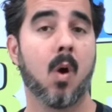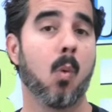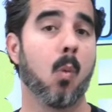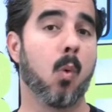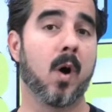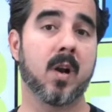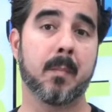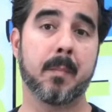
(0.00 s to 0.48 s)

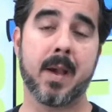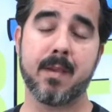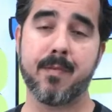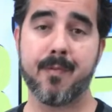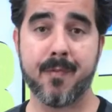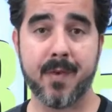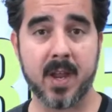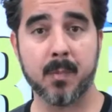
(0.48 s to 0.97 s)
one of my
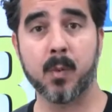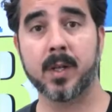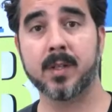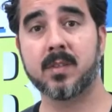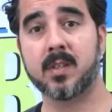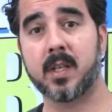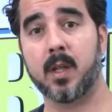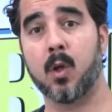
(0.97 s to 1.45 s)

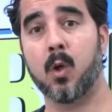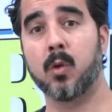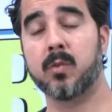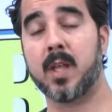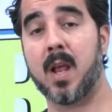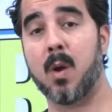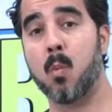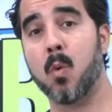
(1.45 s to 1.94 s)
favorite
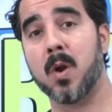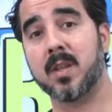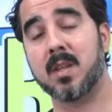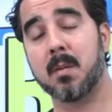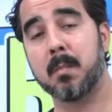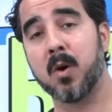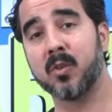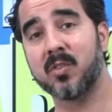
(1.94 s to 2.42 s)
skills and one
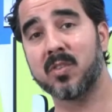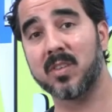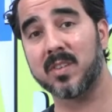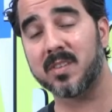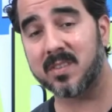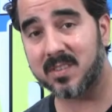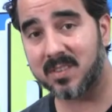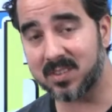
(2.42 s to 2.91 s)
of the most
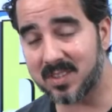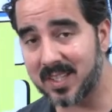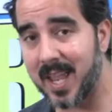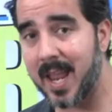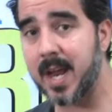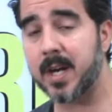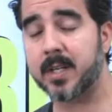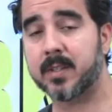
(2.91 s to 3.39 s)

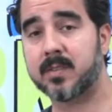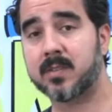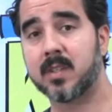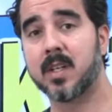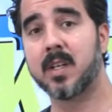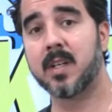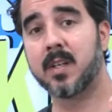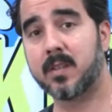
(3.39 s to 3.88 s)

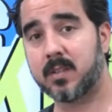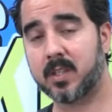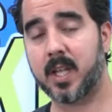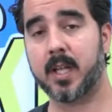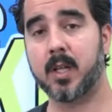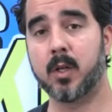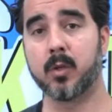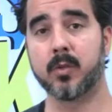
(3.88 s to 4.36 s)
scarce
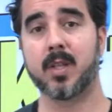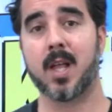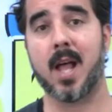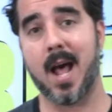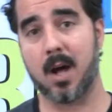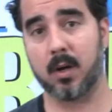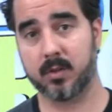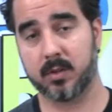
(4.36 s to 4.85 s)
skills
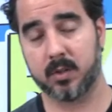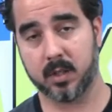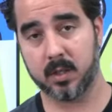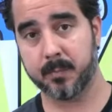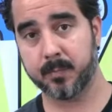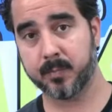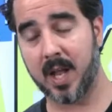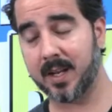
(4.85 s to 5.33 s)
out there.